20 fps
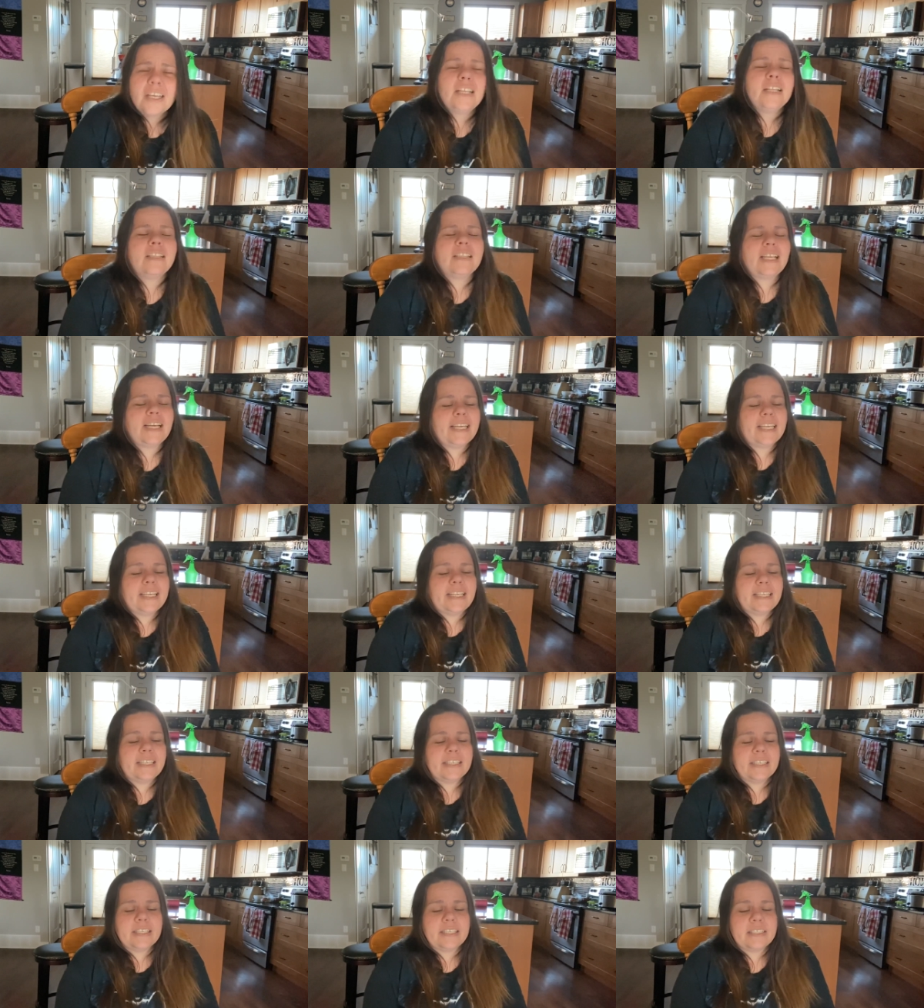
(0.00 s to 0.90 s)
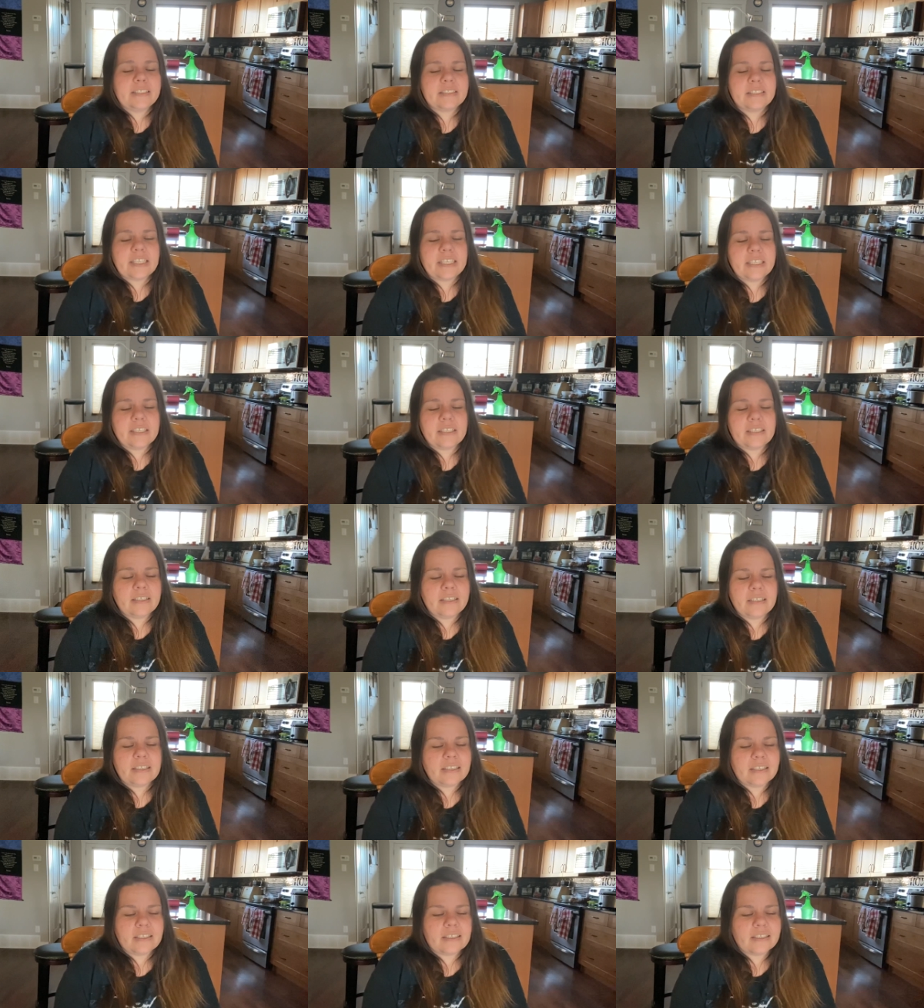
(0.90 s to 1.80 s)
Like, it's like,
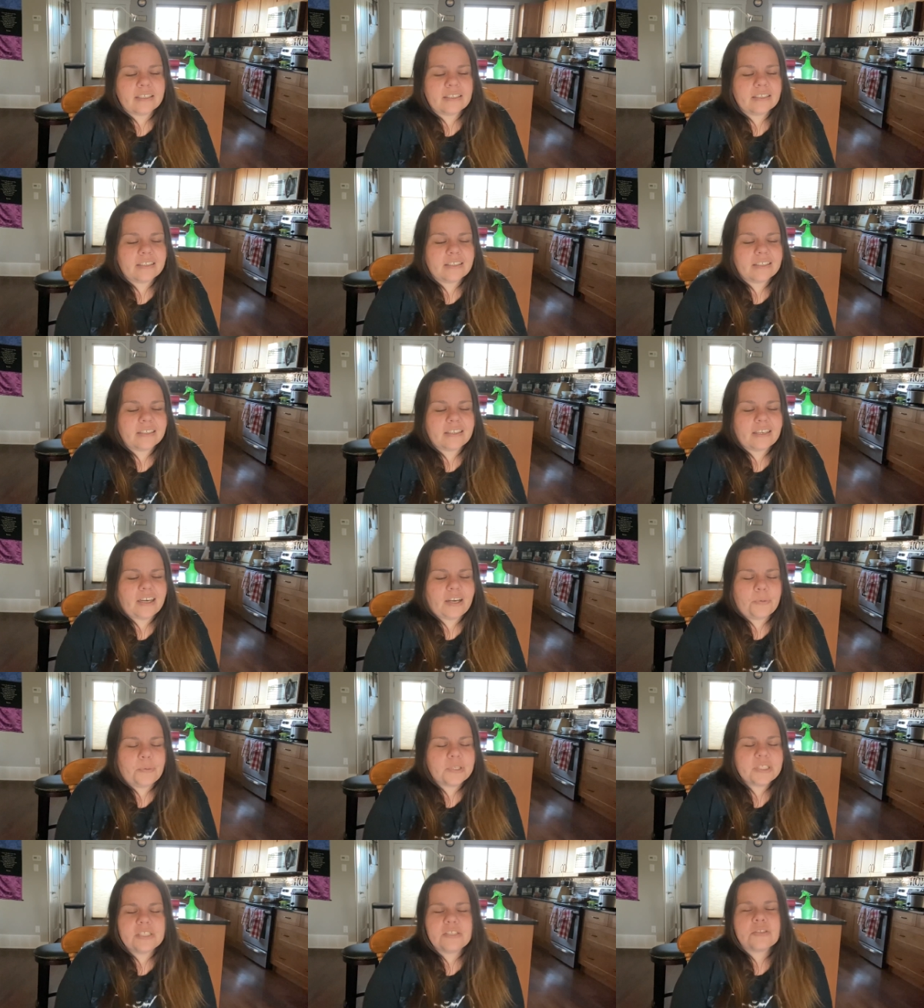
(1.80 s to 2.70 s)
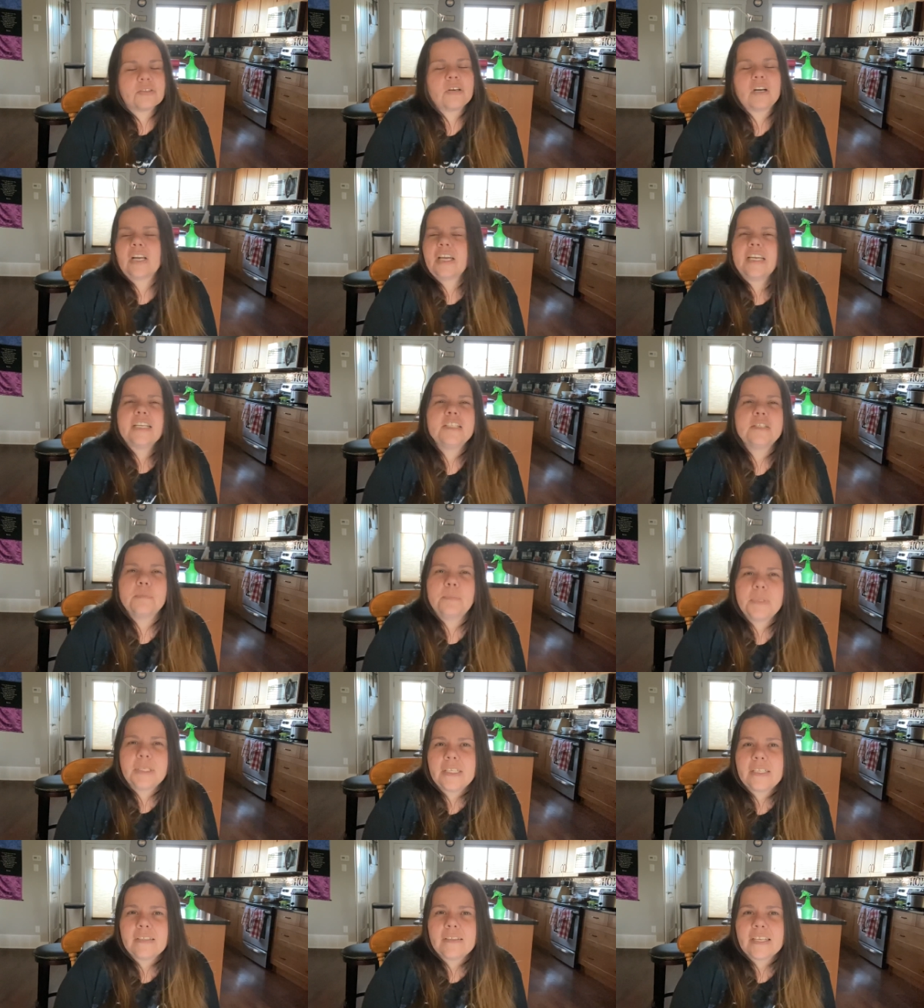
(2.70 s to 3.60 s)
I wasn't trying to
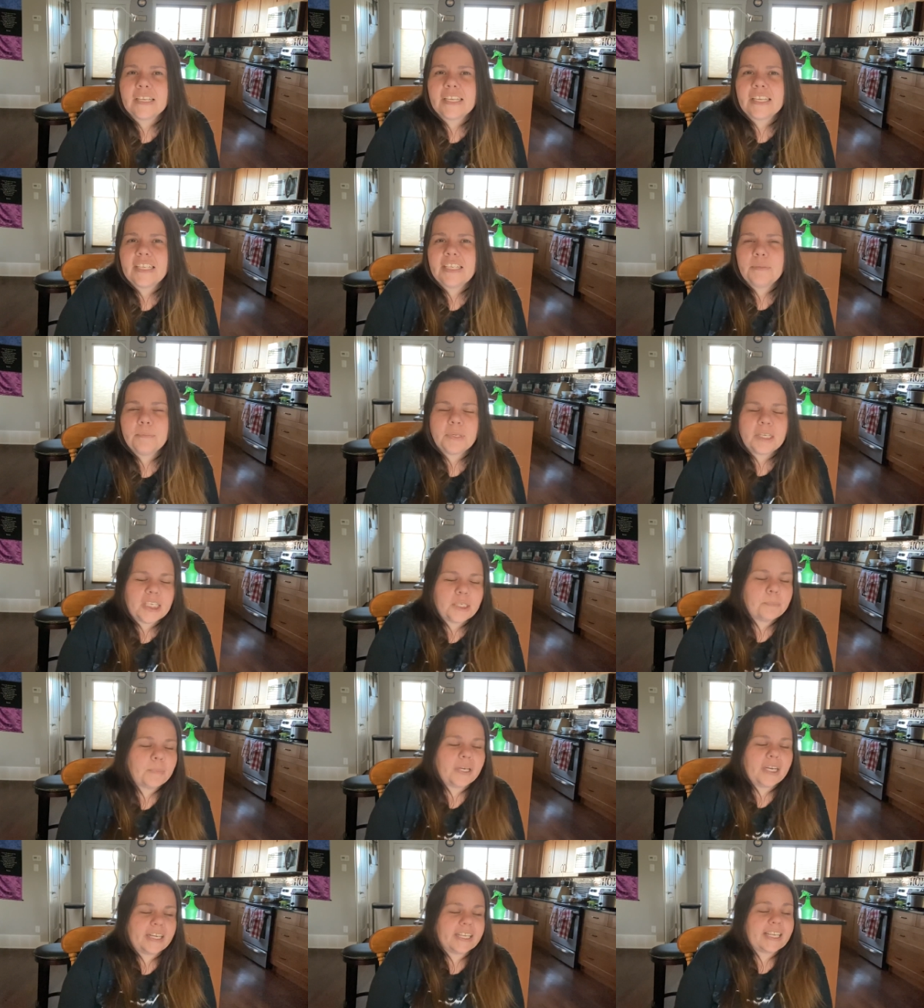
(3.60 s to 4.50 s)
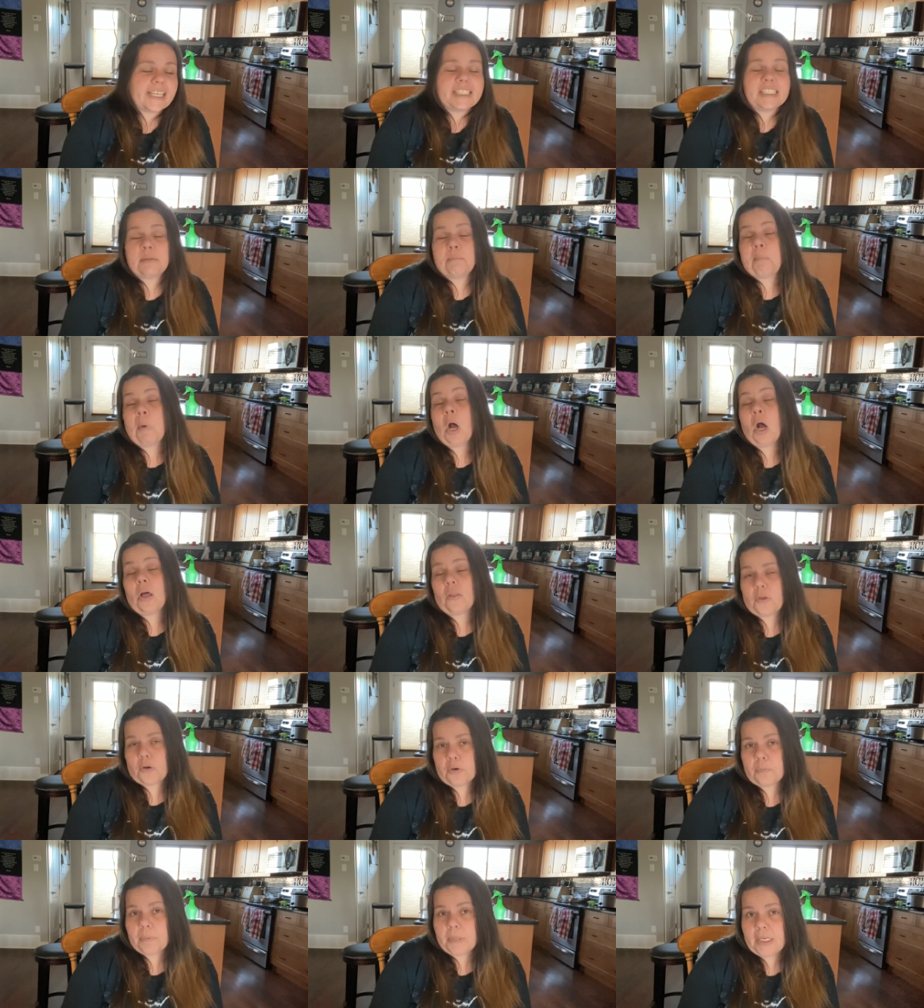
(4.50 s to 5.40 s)
be like anybody, but I guess it
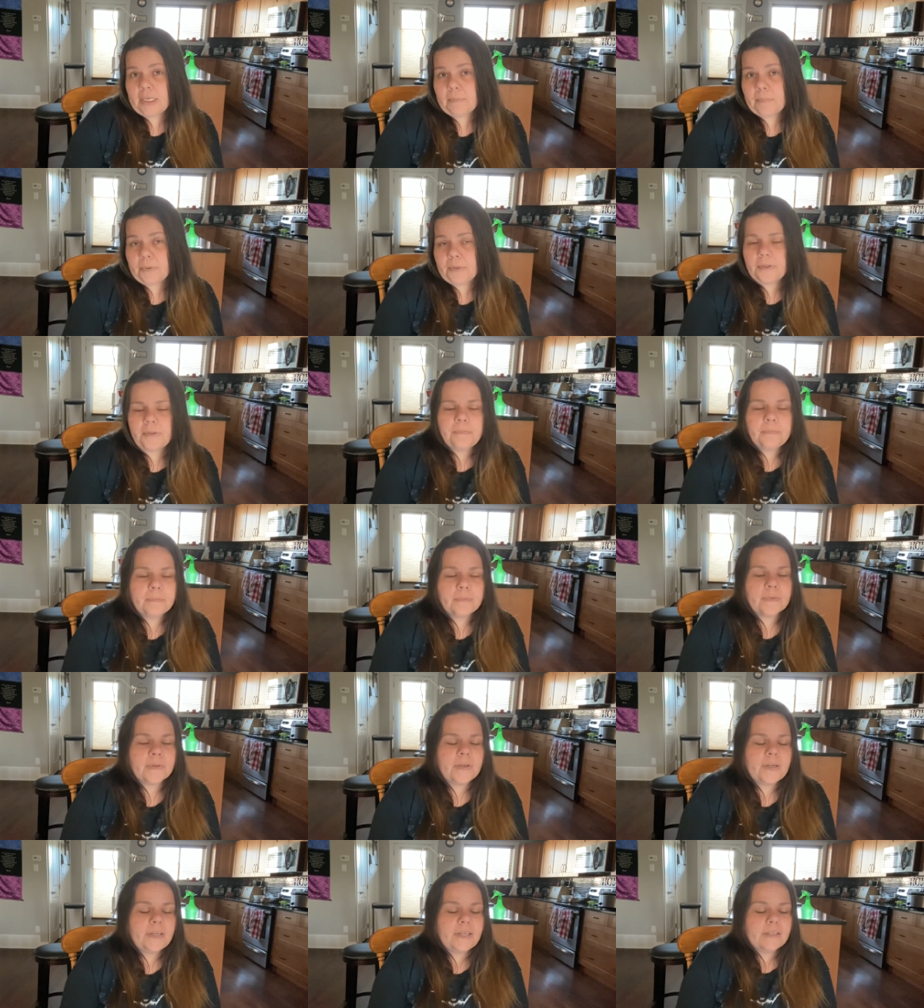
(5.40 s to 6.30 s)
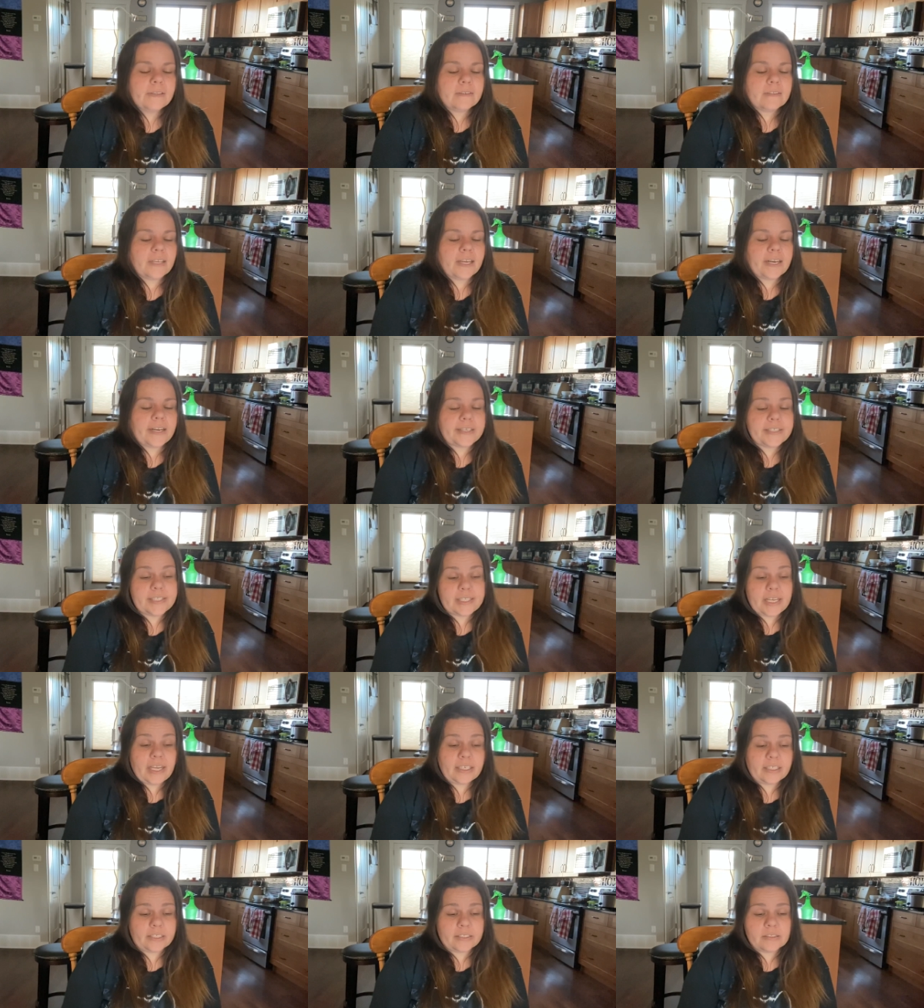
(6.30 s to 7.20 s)
bothered people that I
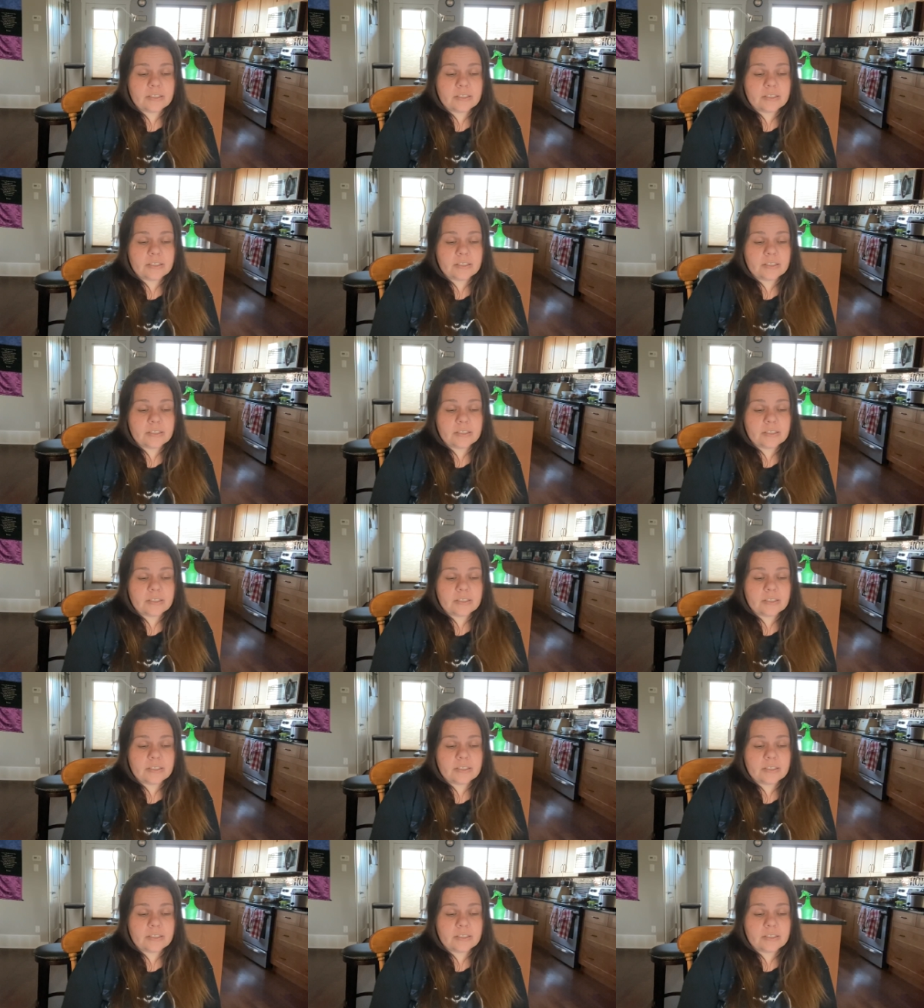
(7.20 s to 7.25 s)
said it.